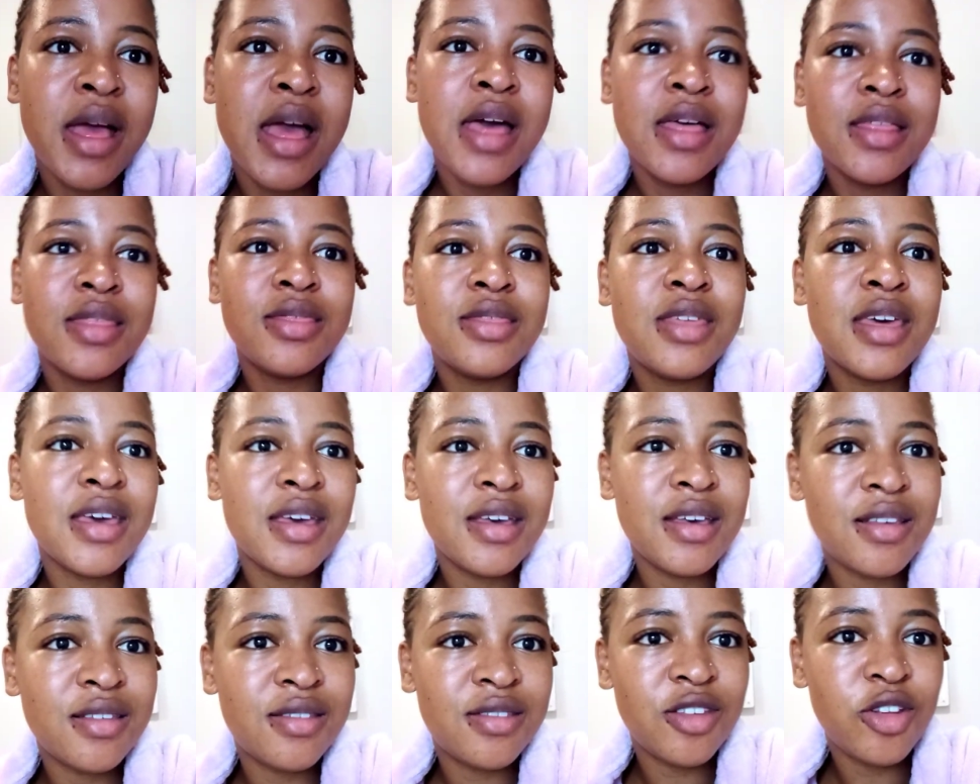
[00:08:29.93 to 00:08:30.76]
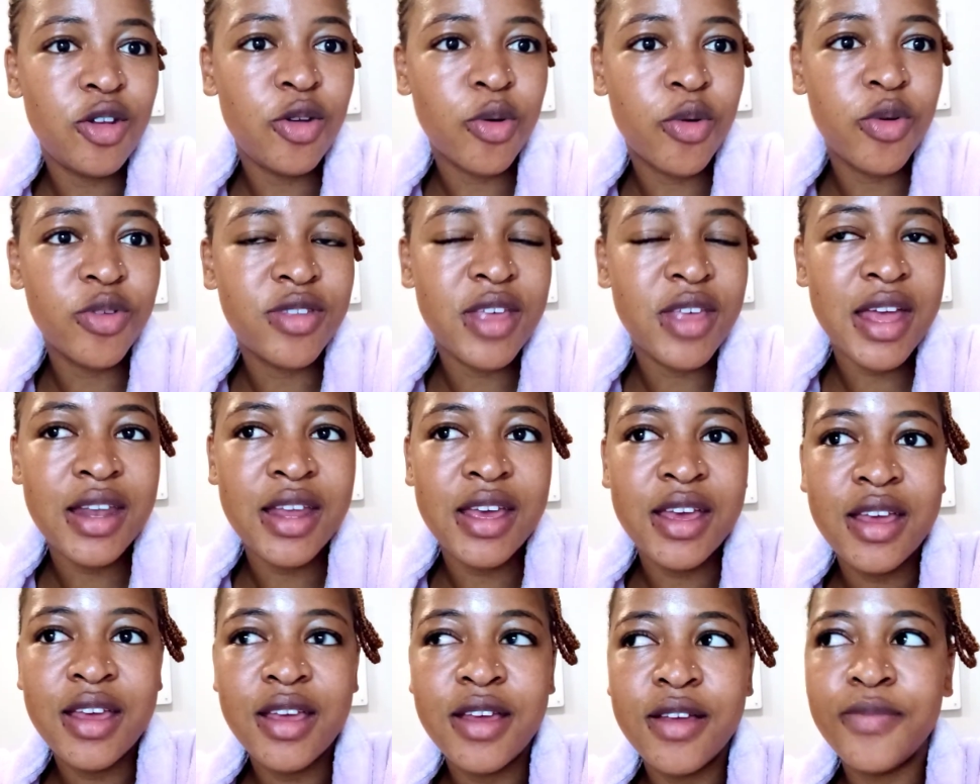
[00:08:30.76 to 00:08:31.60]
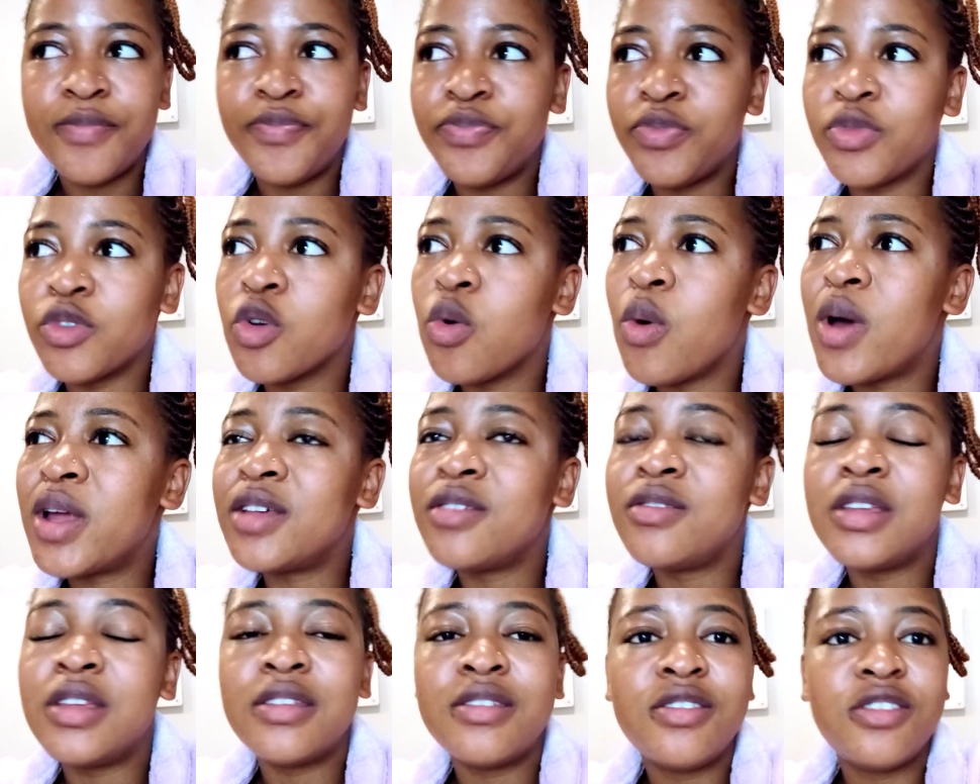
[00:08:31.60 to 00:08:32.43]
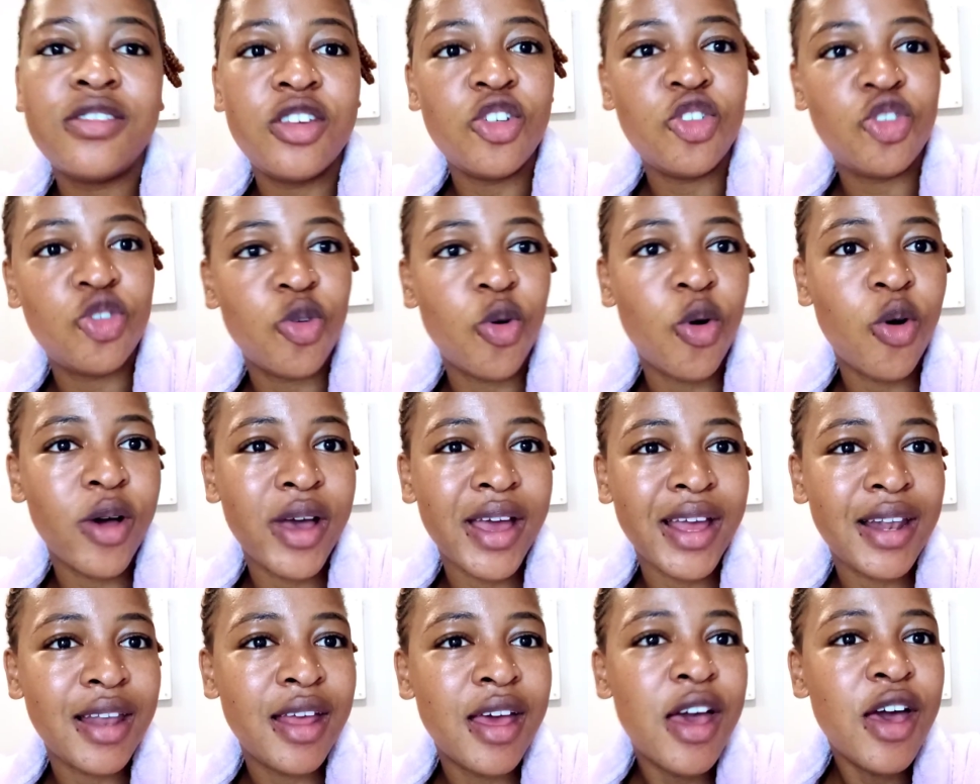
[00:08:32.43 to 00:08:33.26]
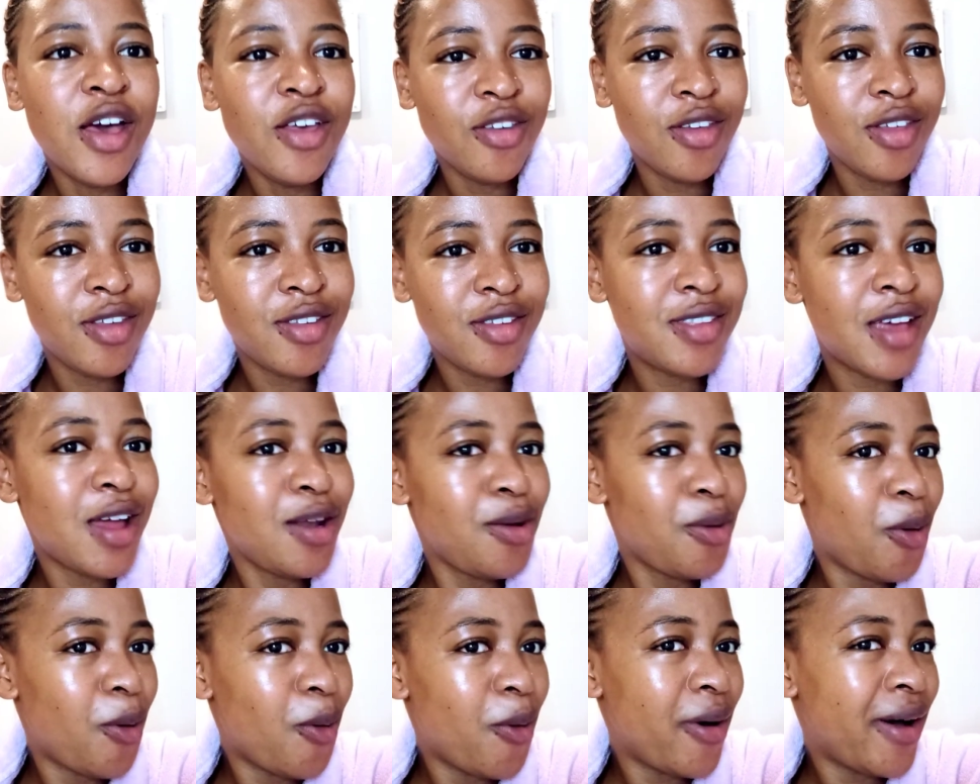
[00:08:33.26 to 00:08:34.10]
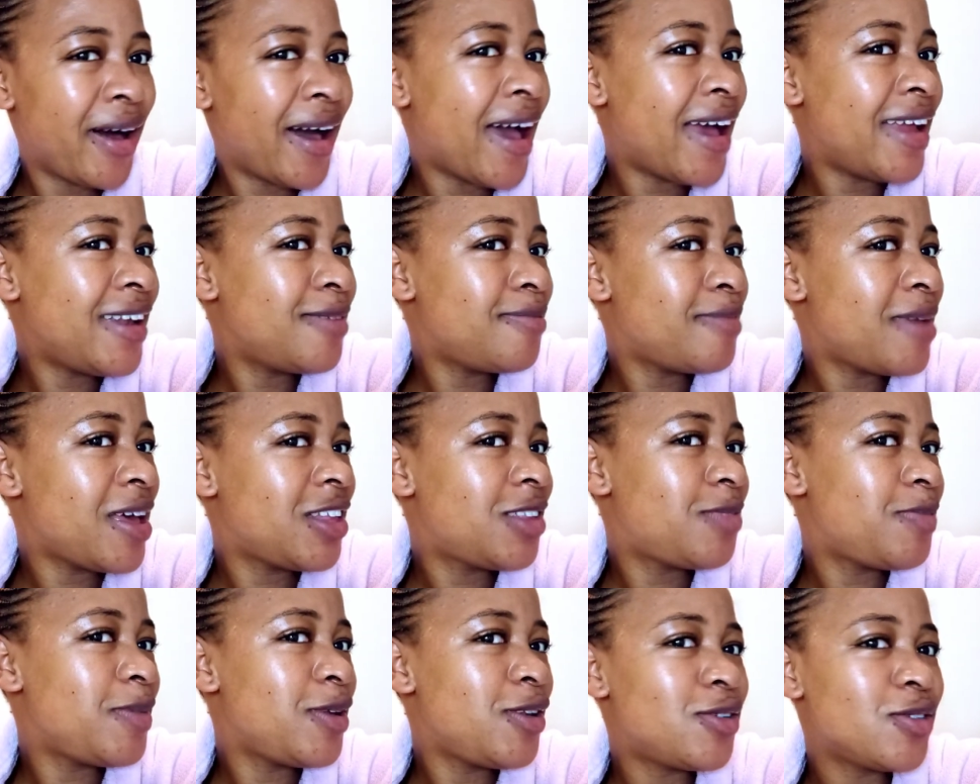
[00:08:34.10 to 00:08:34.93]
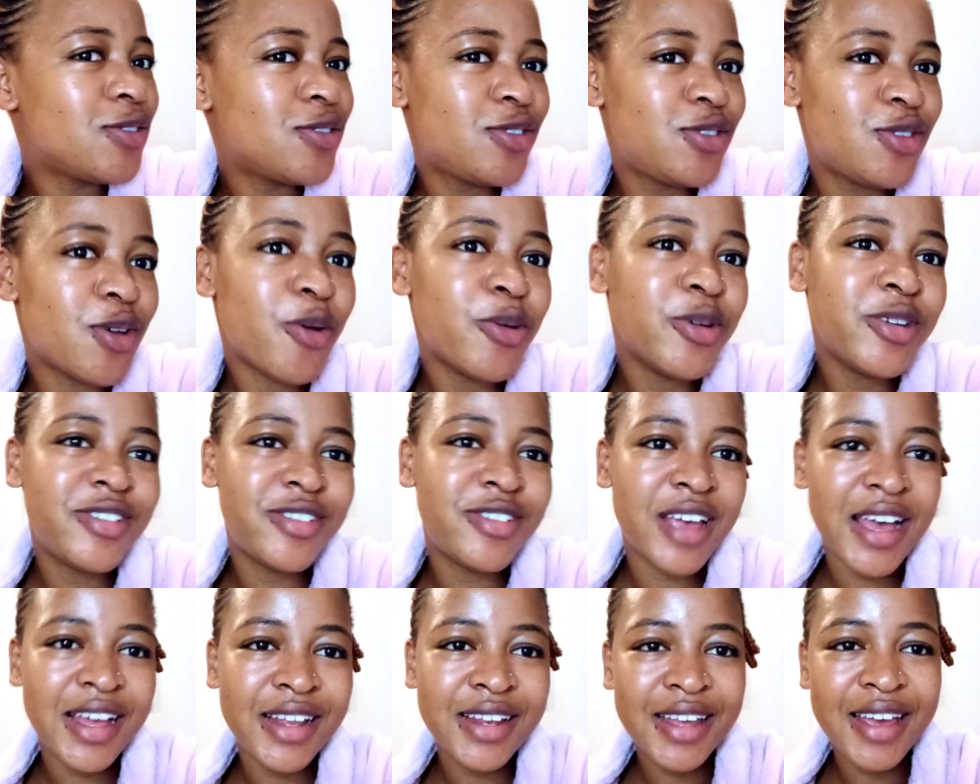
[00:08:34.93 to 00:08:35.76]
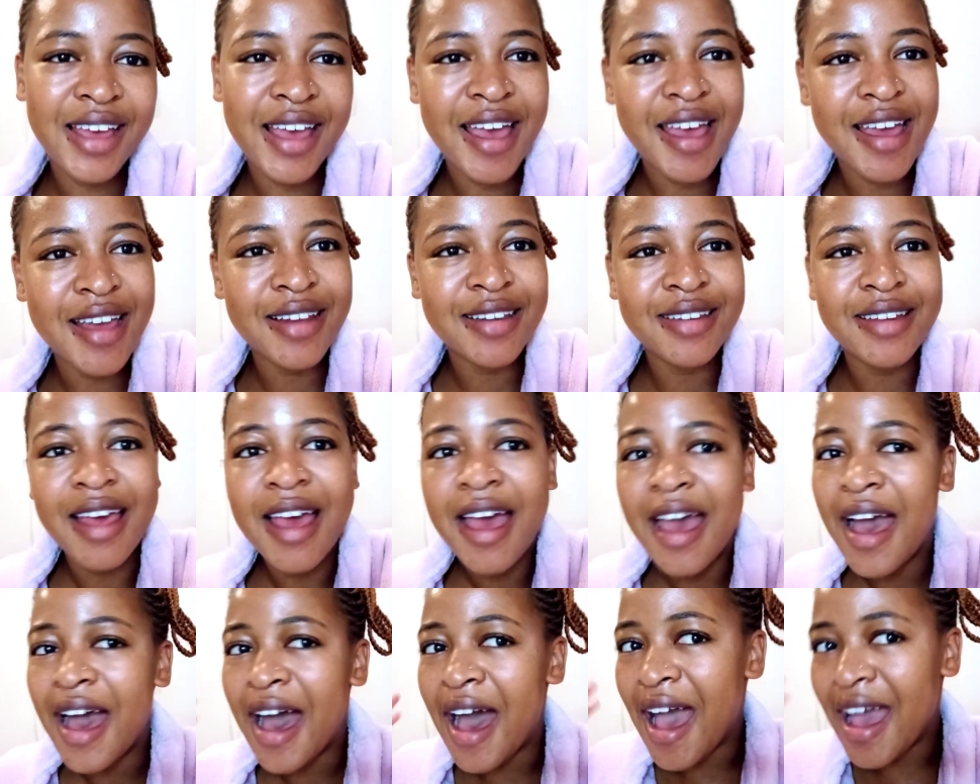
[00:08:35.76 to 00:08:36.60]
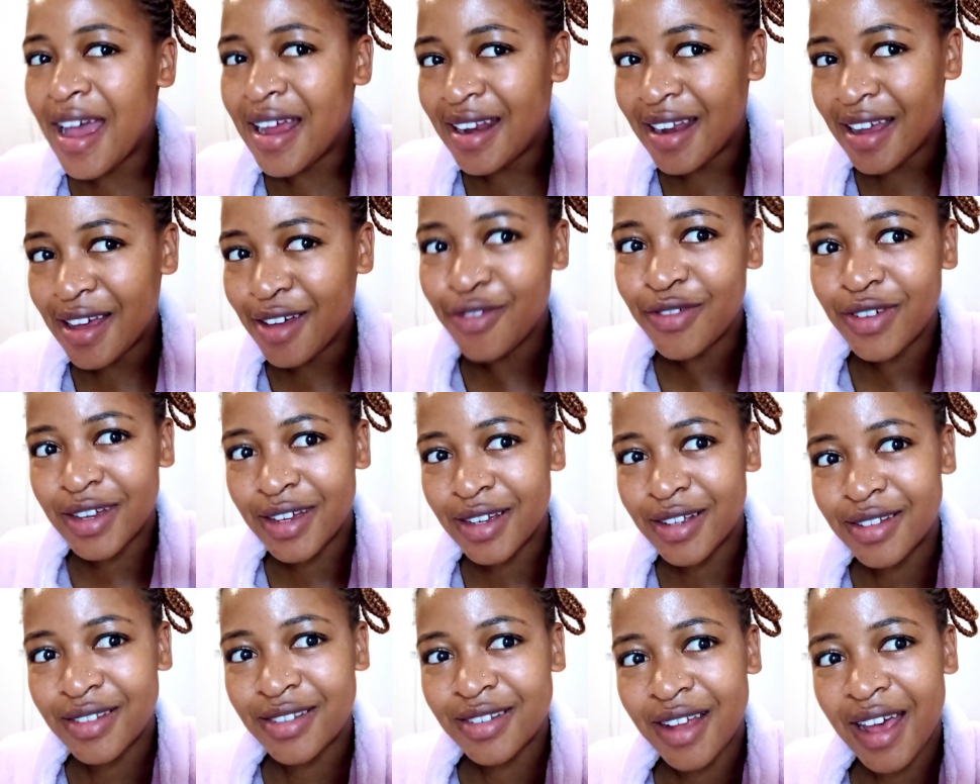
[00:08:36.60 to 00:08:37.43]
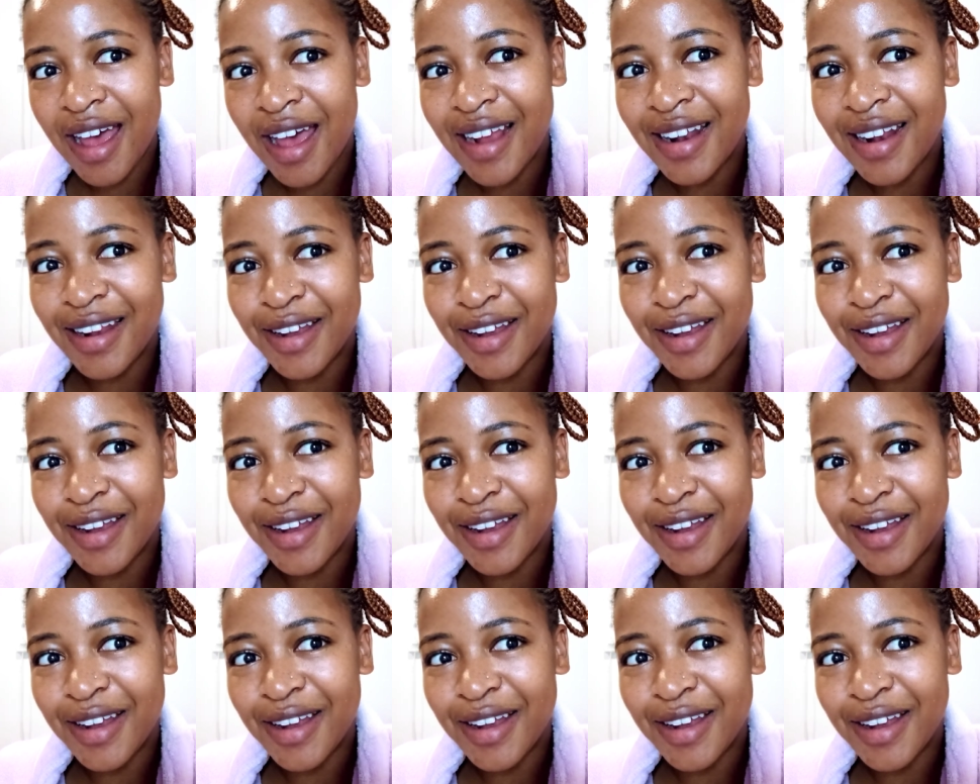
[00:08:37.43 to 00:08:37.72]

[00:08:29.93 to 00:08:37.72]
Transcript: there is ilokuzane in what is this tissue oil so there's that oil and it makes me look so shiny and i love it i love